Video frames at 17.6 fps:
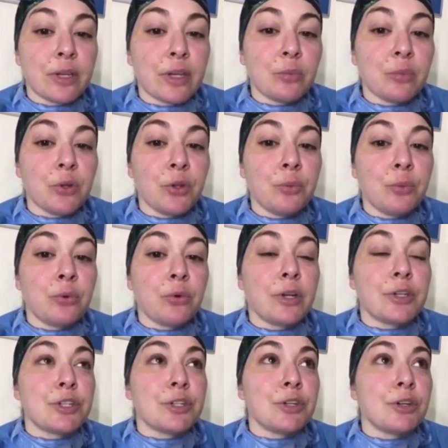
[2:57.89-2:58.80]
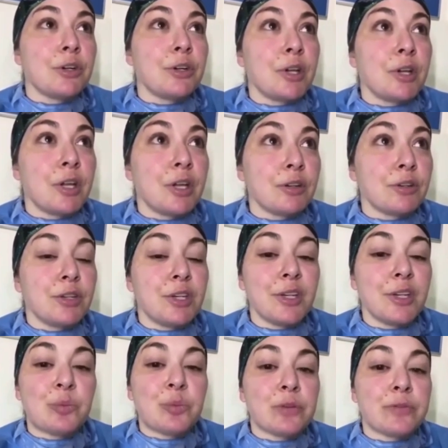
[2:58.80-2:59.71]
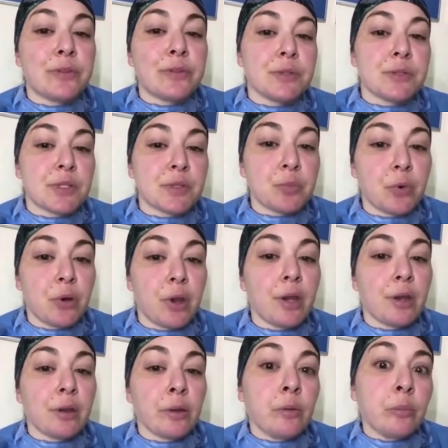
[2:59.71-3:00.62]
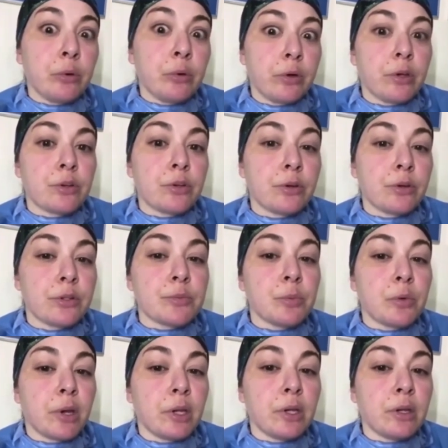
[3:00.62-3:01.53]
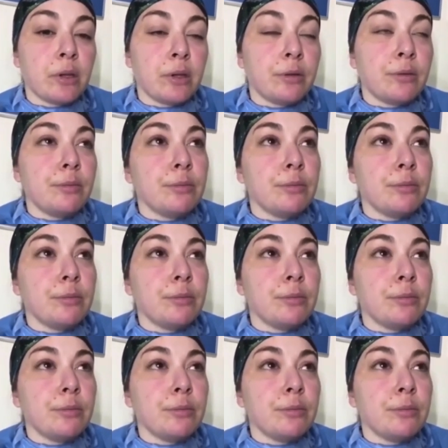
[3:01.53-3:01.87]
blood pressure and didn't perfuse his brain, and I'm pretty sure he's brain dead.